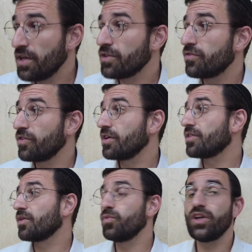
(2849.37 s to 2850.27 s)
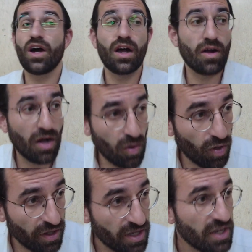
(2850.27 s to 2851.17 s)
to feel that we are all
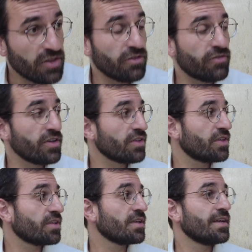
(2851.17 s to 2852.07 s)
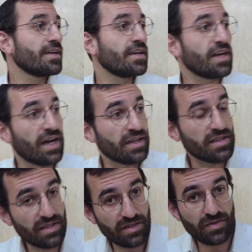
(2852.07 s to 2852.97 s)
one, to feel that God
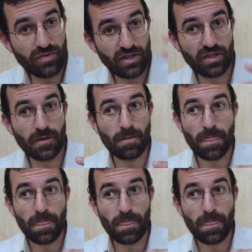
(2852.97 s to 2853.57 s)
is really